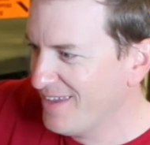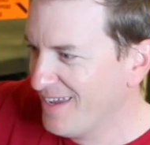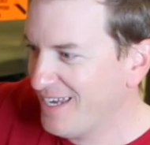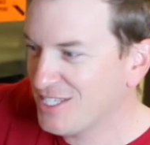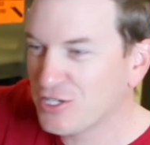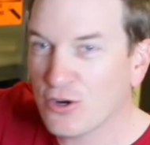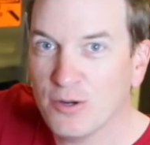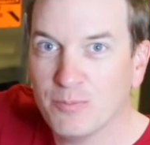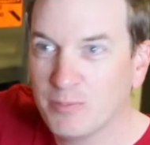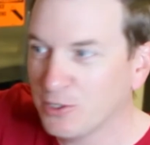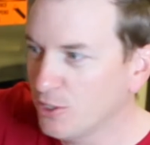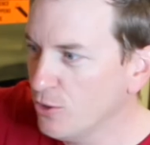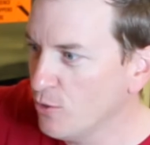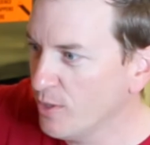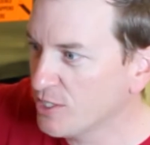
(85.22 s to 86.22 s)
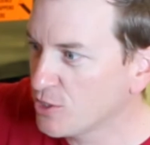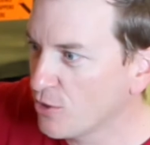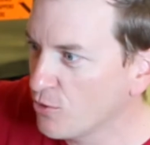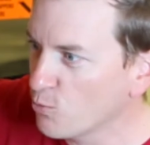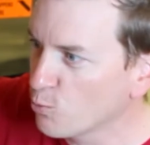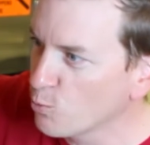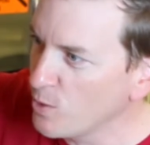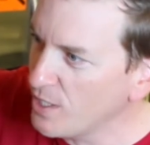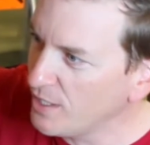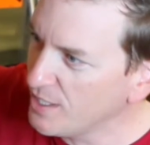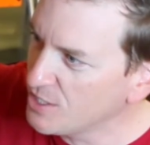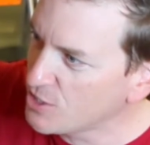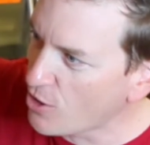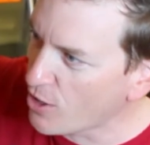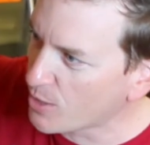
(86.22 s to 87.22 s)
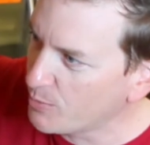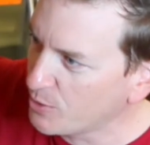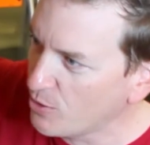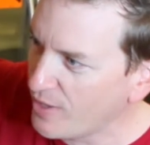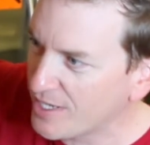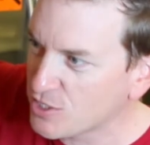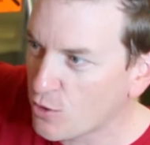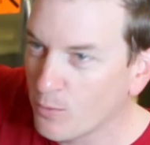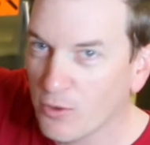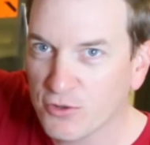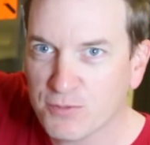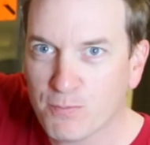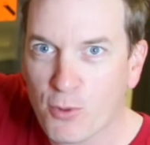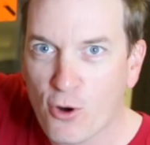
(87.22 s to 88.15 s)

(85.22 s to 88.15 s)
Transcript: It turned blue. It turned really dark blue. That's almost